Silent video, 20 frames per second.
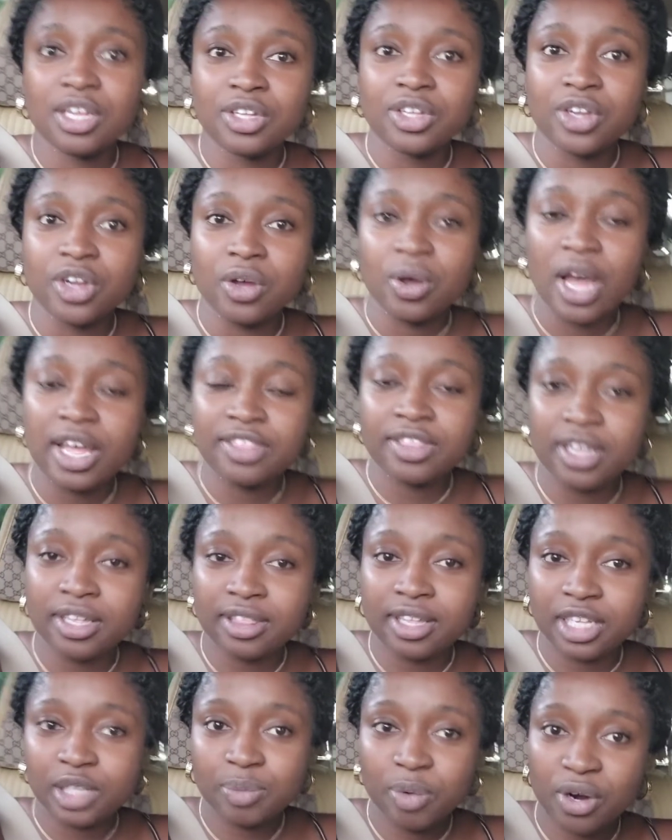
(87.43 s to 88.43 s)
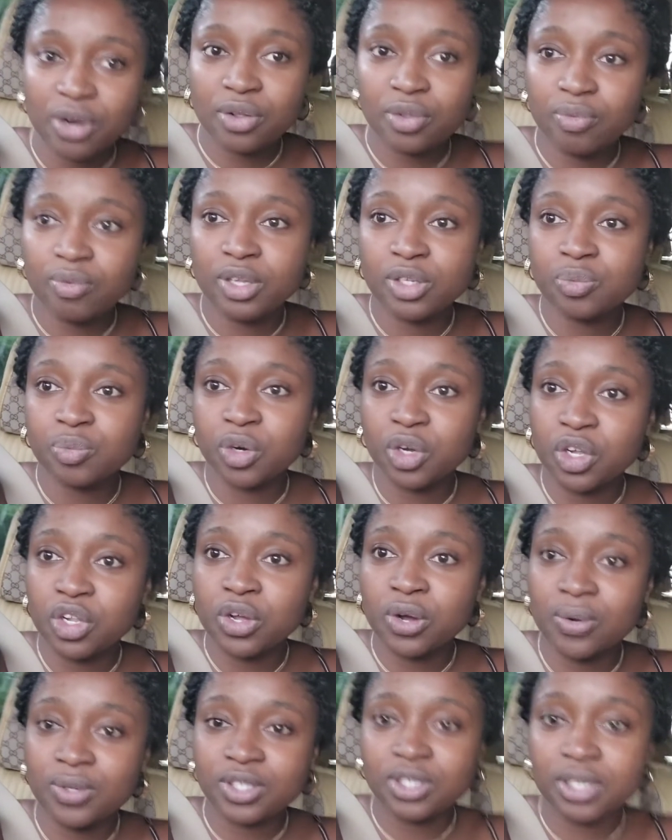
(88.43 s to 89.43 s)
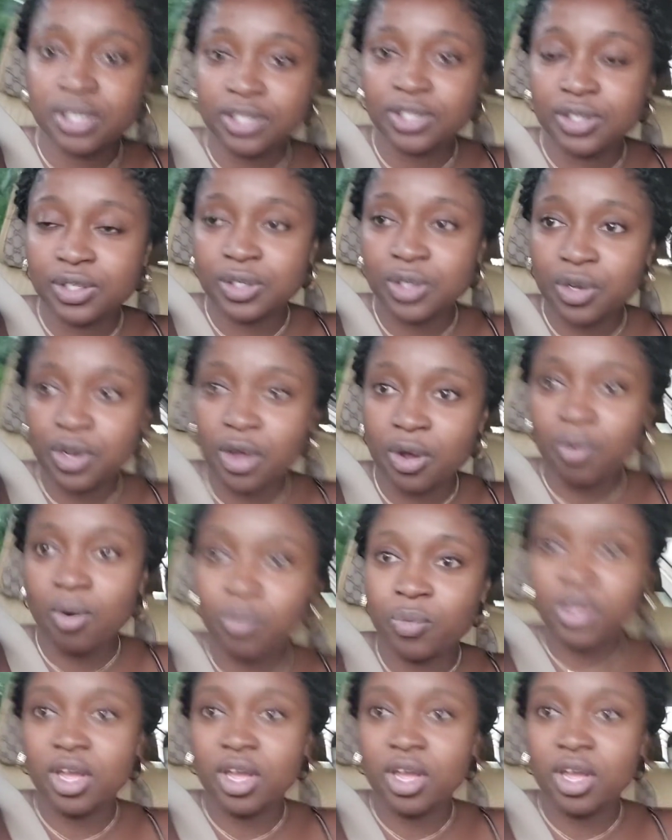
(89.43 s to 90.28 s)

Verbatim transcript: you know, I think that's part of the reason we're close, because you know,